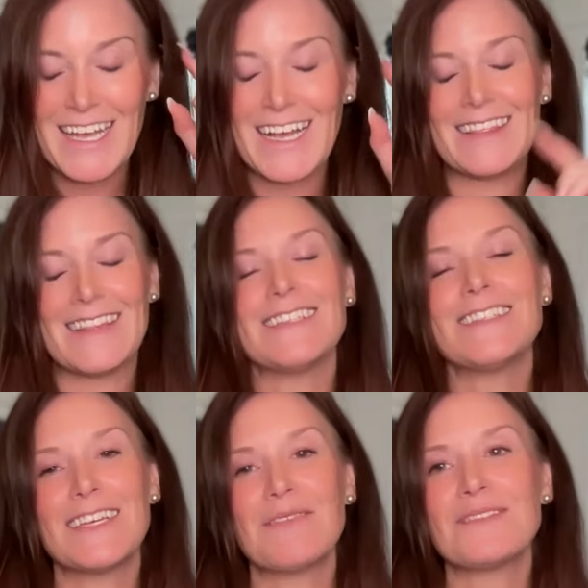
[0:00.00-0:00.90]
And this
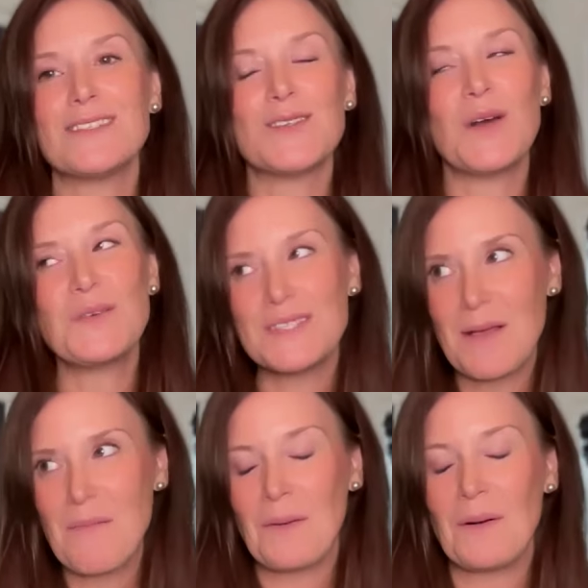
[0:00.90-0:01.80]
seems so
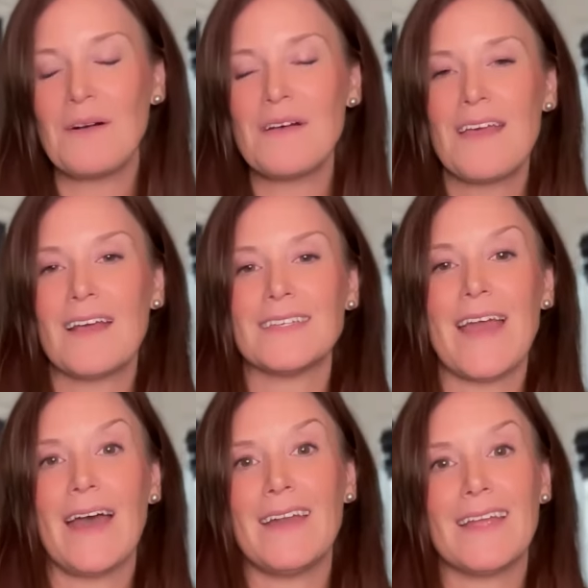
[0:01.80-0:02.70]
simple,
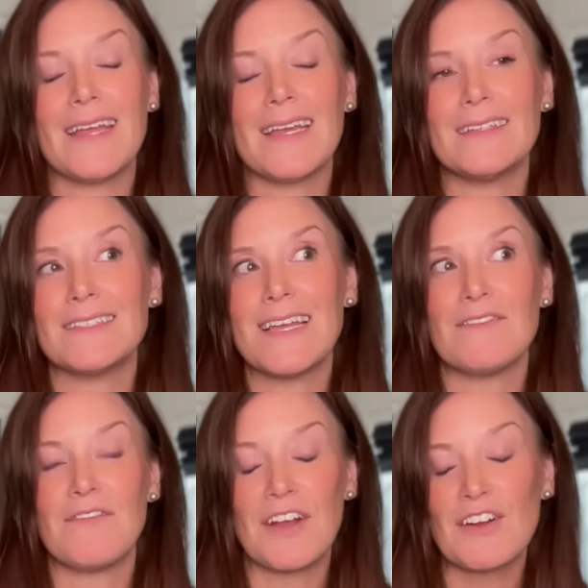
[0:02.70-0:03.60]
yet it's a
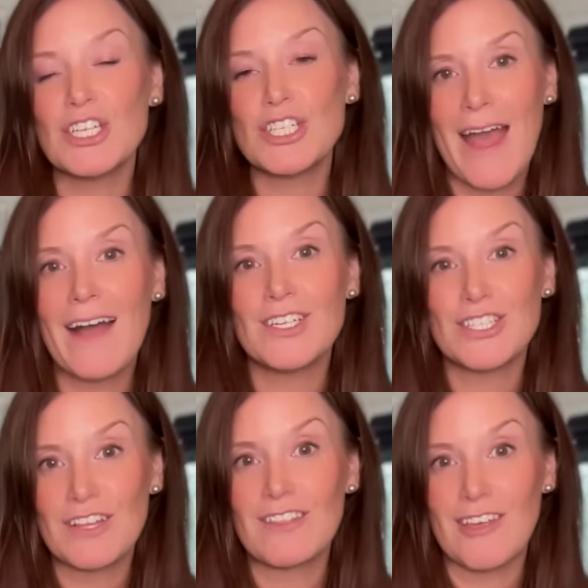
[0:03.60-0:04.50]
very
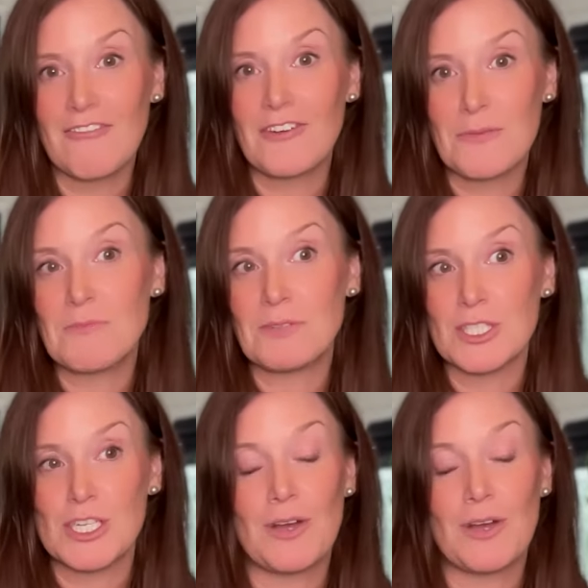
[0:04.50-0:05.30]
challenging thing for people to do.